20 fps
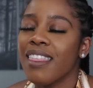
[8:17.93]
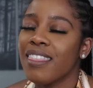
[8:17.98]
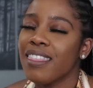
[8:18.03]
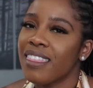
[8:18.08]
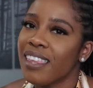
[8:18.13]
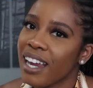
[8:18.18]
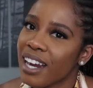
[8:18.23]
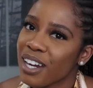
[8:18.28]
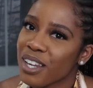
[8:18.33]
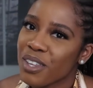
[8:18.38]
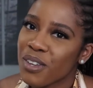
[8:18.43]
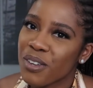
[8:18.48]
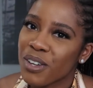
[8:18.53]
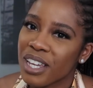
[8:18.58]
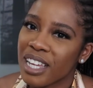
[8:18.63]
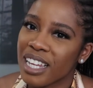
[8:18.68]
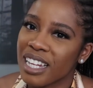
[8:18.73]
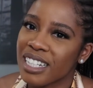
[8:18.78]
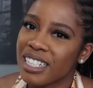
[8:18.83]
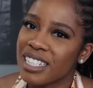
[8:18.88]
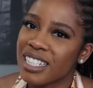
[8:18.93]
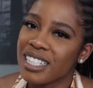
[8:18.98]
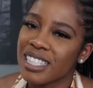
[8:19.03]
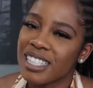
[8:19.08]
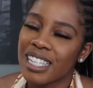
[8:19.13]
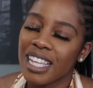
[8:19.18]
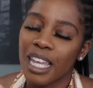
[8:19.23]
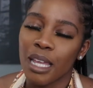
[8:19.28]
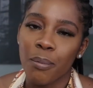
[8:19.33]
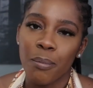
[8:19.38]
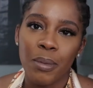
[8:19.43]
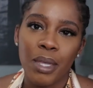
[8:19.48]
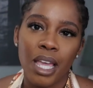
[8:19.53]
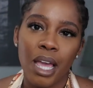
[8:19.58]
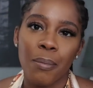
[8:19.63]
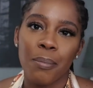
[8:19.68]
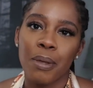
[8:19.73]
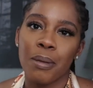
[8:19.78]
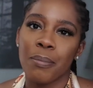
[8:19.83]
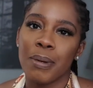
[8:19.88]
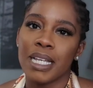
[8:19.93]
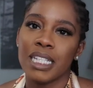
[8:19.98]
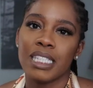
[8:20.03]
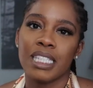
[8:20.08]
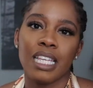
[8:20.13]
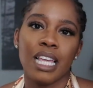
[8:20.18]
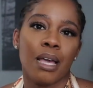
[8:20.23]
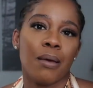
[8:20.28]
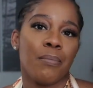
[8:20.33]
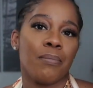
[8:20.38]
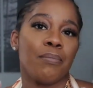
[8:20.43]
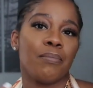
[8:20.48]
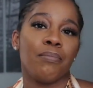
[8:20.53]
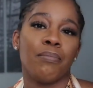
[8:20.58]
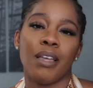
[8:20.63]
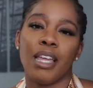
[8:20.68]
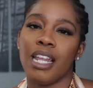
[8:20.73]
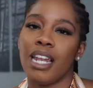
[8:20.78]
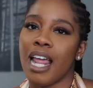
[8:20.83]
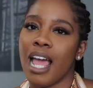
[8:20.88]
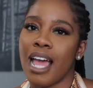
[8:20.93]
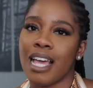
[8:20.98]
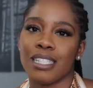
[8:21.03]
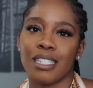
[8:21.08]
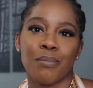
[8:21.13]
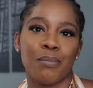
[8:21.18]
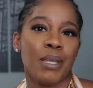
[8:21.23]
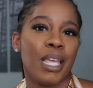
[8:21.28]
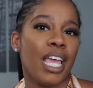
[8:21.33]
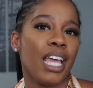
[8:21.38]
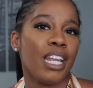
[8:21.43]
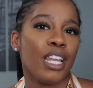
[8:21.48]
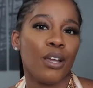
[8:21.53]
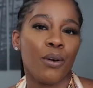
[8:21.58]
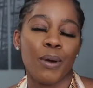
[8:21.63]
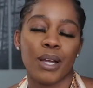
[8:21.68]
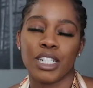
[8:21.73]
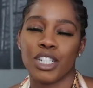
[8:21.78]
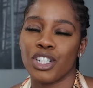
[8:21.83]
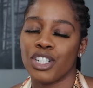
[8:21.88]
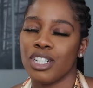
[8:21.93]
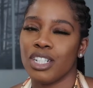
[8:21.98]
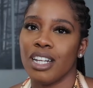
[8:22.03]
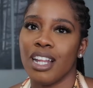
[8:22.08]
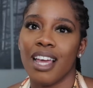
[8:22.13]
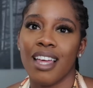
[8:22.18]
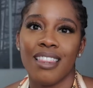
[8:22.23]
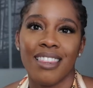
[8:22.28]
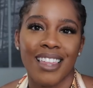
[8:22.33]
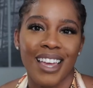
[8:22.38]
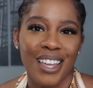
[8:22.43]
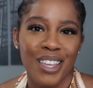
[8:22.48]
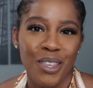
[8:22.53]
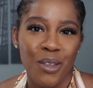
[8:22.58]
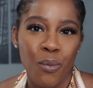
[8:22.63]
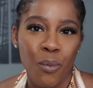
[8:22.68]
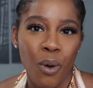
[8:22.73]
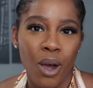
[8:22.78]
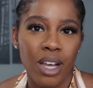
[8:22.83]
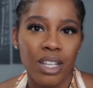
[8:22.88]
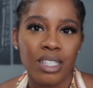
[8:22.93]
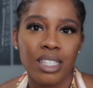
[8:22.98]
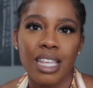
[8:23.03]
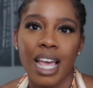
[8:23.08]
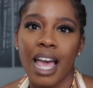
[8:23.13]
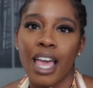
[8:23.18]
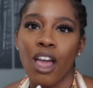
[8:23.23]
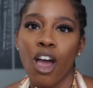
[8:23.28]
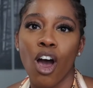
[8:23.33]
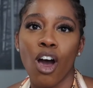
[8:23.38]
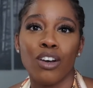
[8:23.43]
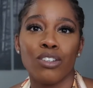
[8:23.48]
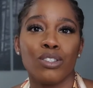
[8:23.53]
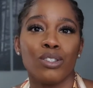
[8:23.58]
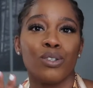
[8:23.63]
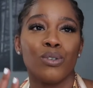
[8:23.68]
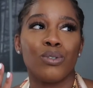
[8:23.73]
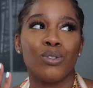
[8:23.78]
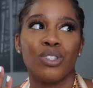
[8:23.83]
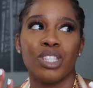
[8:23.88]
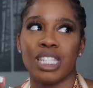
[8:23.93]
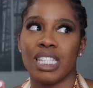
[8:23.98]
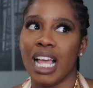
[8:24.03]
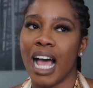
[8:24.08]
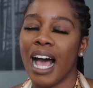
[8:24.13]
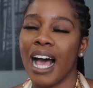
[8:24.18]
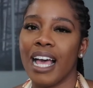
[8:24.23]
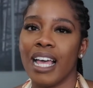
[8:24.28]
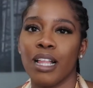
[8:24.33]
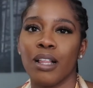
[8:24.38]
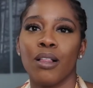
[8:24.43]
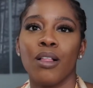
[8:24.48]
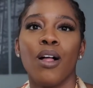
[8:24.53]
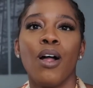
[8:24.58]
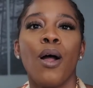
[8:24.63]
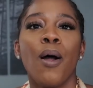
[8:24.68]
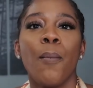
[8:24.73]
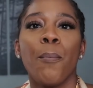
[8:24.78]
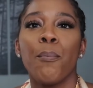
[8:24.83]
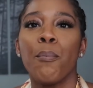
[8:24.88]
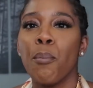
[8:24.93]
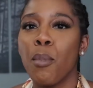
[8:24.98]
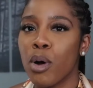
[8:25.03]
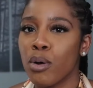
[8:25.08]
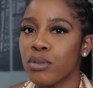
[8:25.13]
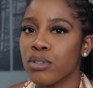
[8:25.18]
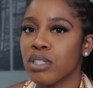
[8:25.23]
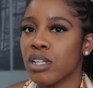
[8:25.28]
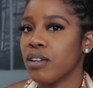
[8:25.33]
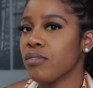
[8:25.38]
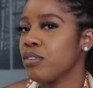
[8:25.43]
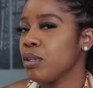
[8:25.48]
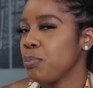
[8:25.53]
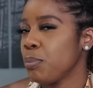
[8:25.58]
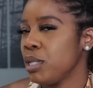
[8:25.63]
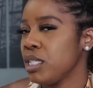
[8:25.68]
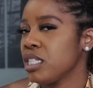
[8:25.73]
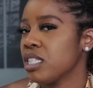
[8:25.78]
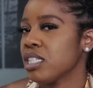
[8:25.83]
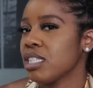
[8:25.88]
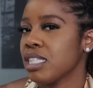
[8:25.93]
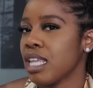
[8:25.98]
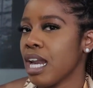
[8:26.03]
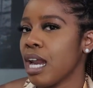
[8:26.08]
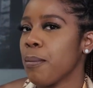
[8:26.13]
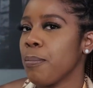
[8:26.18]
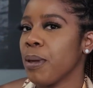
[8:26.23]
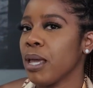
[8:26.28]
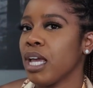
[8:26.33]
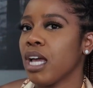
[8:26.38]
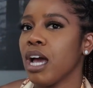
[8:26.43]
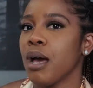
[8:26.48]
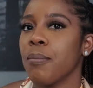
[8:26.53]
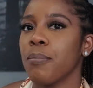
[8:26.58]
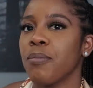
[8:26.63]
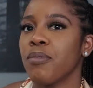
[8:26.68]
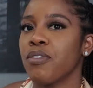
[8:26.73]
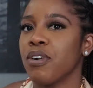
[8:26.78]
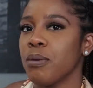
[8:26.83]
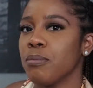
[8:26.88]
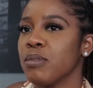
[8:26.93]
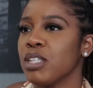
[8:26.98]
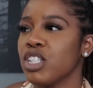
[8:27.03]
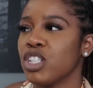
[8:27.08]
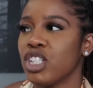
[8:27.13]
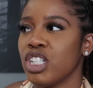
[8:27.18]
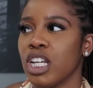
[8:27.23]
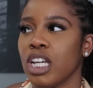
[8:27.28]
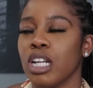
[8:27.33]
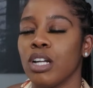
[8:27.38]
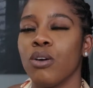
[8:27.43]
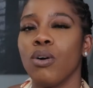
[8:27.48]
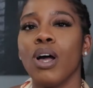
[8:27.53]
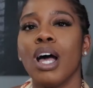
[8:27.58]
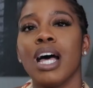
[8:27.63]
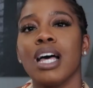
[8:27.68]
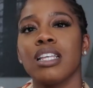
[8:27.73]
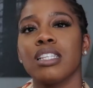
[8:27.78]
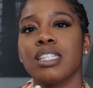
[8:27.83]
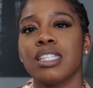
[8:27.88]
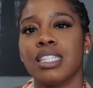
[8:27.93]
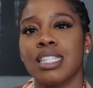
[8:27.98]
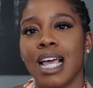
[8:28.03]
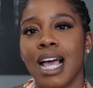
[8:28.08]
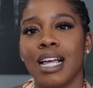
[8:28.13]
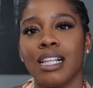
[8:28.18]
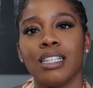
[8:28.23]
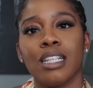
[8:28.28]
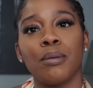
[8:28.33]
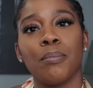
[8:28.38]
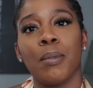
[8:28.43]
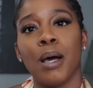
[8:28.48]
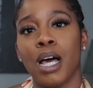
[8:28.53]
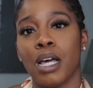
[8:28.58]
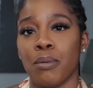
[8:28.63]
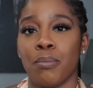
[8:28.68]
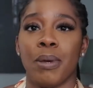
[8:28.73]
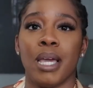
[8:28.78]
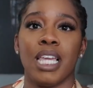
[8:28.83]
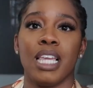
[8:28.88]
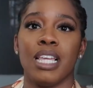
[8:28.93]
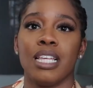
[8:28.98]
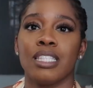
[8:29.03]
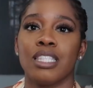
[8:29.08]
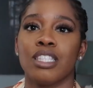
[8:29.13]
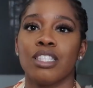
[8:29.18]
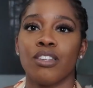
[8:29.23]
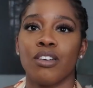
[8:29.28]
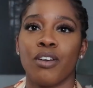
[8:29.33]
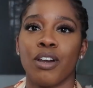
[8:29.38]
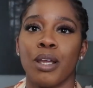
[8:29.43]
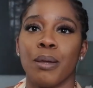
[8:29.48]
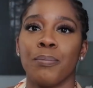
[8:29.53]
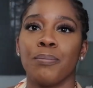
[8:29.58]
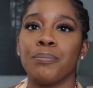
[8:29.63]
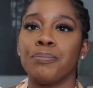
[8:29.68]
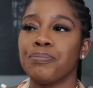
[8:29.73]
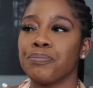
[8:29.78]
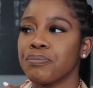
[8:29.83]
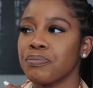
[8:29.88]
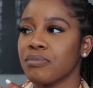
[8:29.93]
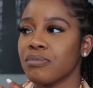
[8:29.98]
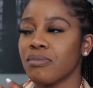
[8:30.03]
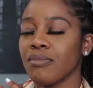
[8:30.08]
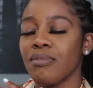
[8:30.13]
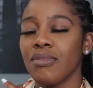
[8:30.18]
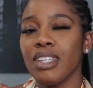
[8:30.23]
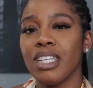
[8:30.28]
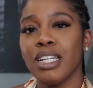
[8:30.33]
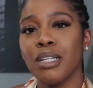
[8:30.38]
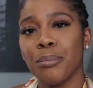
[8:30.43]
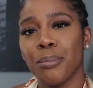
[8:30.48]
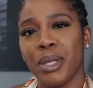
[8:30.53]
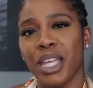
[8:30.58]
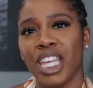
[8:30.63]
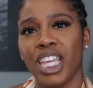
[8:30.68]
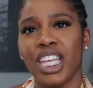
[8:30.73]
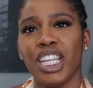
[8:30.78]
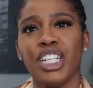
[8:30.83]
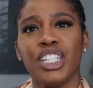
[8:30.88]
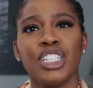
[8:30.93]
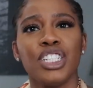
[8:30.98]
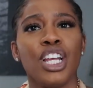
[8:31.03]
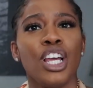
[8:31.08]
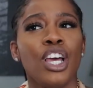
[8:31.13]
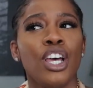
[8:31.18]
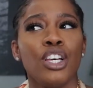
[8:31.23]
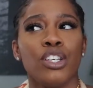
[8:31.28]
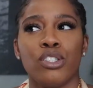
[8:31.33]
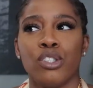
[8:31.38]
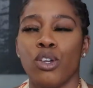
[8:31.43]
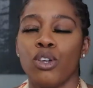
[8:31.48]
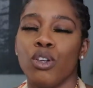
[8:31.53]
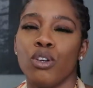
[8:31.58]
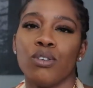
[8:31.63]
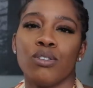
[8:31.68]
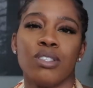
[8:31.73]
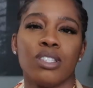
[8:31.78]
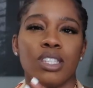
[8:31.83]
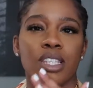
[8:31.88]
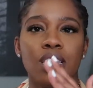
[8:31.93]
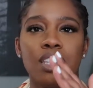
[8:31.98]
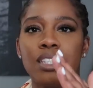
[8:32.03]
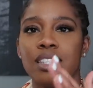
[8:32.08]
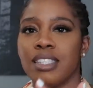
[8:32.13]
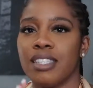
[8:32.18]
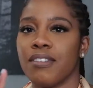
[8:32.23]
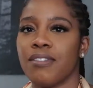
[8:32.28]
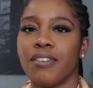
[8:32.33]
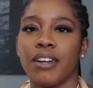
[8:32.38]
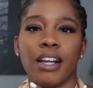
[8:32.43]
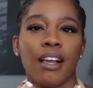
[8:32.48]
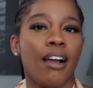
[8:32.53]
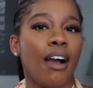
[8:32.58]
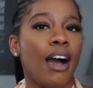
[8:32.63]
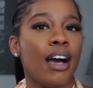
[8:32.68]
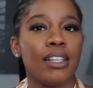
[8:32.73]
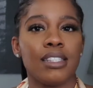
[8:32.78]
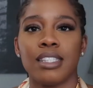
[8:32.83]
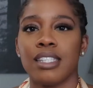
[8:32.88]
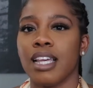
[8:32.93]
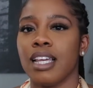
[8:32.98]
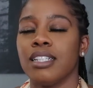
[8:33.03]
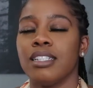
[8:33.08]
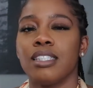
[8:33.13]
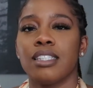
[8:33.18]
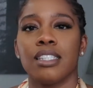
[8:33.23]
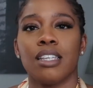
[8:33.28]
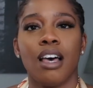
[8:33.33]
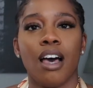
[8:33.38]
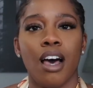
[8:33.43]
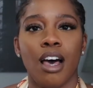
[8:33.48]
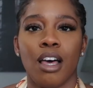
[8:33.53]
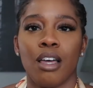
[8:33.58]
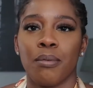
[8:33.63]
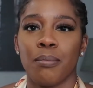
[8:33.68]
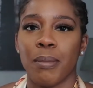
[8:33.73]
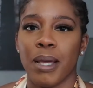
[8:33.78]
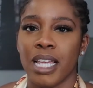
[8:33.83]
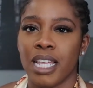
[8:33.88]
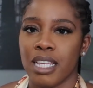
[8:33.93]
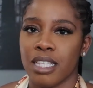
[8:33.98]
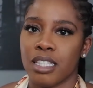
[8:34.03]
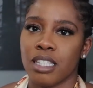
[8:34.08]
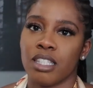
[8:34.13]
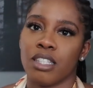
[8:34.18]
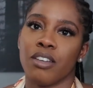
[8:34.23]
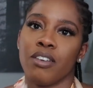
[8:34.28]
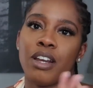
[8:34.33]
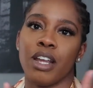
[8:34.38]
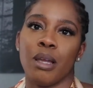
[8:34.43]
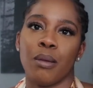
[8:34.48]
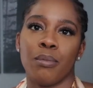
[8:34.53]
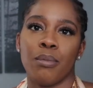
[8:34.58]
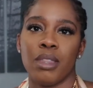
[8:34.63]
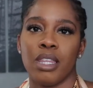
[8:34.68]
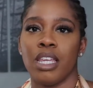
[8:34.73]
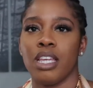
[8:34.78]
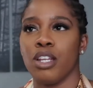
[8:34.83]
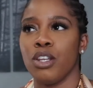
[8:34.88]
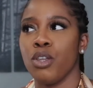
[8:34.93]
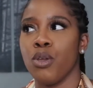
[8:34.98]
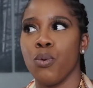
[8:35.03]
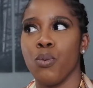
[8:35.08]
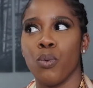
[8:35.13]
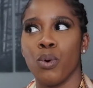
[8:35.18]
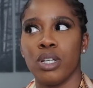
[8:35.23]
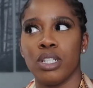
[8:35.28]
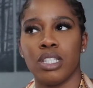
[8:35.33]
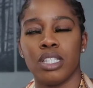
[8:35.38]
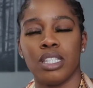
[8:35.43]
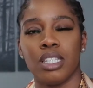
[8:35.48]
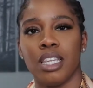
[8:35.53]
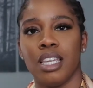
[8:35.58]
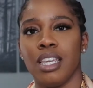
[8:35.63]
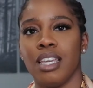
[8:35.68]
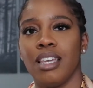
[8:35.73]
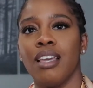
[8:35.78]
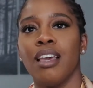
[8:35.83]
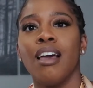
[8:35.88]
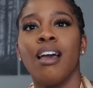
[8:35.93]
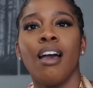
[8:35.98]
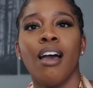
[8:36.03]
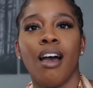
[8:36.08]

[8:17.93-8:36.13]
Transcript: There you can just hit me up in my DM and ask me any question that you want. I also style most of the pieces that I pick pick up from this channel i'll style them on my instagram page so you'll see different content on my instagram than you would see